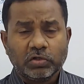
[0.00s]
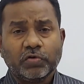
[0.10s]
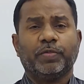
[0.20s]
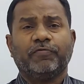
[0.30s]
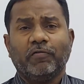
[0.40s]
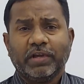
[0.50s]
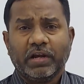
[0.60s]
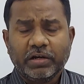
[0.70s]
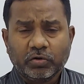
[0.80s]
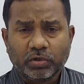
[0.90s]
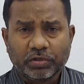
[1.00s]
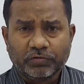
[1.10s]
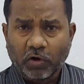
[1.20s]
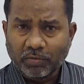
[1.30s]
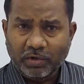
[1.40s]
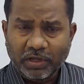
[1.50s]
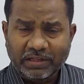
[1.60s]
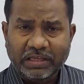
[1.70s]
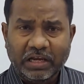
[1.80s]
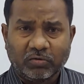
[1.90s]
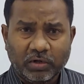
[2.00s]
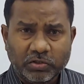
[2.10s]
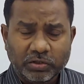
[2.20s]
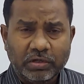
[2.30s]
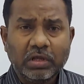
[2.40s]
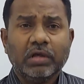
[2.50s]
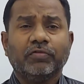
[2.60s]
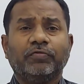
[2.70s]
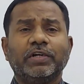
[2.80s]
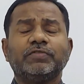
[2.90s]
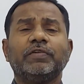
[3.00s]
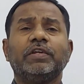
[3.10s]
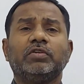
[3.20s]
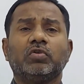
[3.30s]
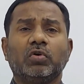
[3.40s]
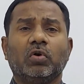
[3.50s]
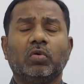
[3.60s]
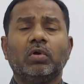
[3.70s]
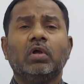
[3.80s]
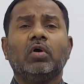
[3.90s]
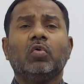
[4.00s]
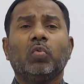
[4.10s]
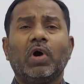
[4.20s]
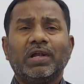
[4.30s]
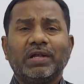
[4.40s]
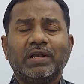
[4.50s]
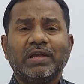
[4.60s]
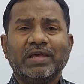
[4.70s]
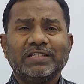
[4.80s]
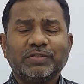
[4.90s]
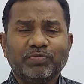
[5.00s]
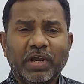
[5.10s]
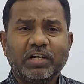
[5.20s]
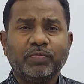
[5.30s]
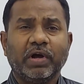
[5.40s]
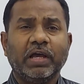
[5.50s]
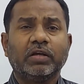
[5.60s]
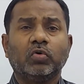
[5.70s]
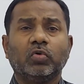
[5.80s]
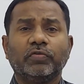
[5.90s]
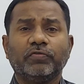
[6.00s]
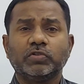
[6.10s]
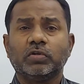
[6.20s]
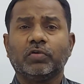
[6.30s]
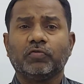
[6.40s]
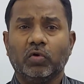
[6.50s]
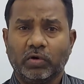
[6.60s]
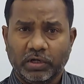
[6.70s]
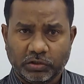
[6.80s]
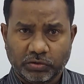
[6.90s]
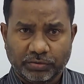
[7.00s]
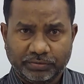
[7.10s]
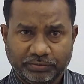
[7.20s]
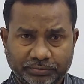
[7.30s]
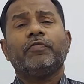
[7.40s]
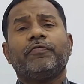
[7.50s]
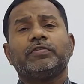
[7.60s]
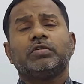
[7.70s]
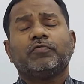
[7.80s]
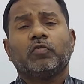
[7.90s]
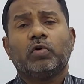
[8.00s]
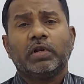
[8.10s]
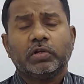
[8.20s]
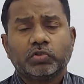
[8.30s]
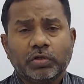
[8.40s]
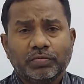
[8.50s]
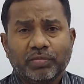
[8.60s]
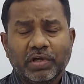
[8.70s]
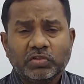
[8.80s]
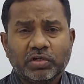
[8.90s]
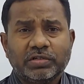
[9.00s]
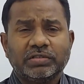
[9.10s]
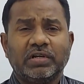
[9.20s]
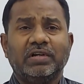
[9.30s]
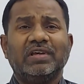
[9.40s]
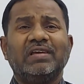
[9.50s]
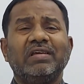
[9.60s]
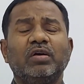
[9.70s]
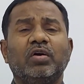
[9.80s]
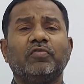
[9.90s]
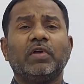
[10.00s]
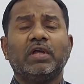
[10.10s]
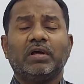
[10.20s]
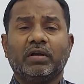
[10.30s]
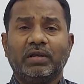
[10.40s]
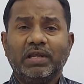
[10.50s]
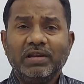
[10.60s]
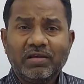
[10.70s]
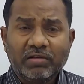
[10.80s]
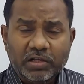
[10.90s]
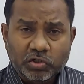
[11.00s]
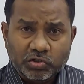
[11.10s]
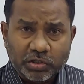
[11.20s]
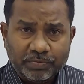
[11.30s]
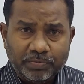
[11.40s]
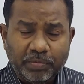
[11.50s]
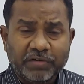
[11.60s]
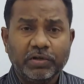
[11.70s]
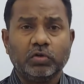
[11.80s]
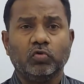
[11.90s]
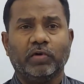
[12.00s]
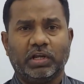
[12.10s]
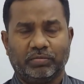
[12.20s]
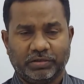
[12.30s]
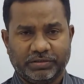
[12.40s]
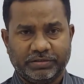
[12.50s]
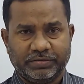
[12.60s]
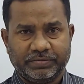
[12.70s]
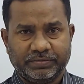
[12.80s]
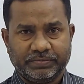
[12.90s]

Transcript: So before we get into the formula and calculation, first we need to know what is meant by coefficient of correlation. Coefficient of correlation measures the degree of linear relationship between two variables.